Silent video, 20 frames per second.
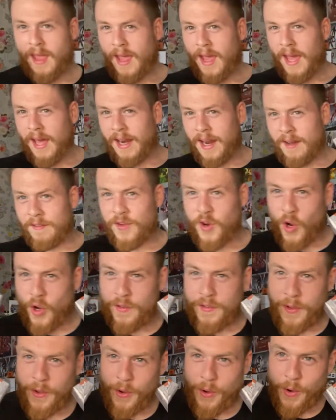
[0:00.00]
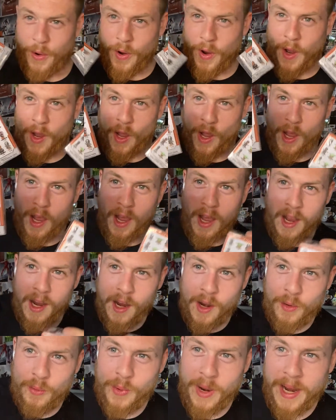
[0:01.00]
And I've got two.
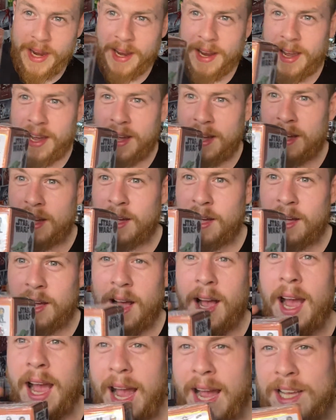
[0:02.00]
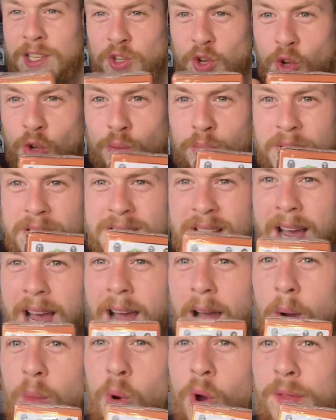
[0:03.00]
Right, as always,
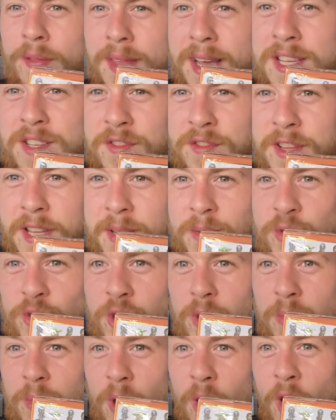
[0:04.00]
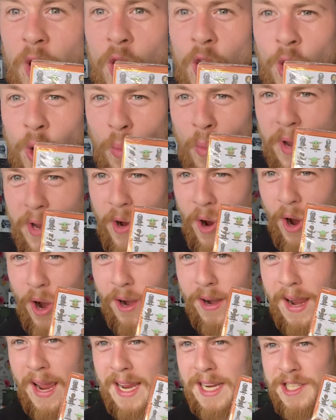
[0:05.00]
I want this Flame Trooper. We got
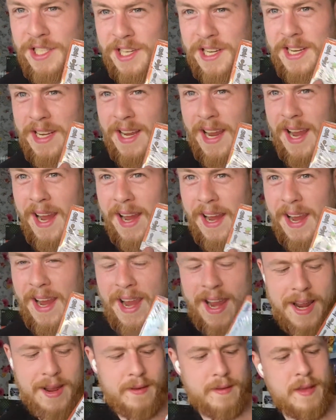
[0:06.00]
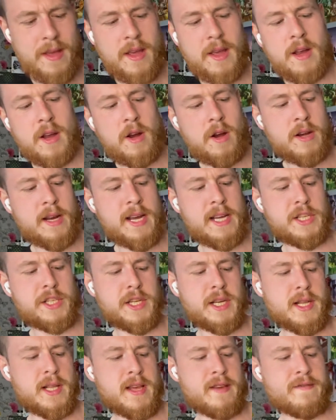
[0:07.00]
our IG-88, or
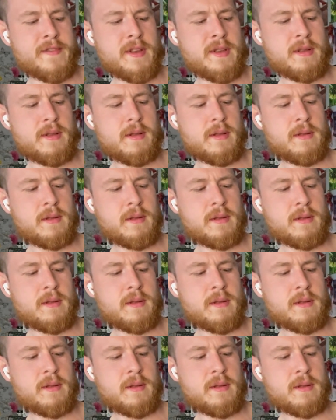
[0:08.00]
IG-11.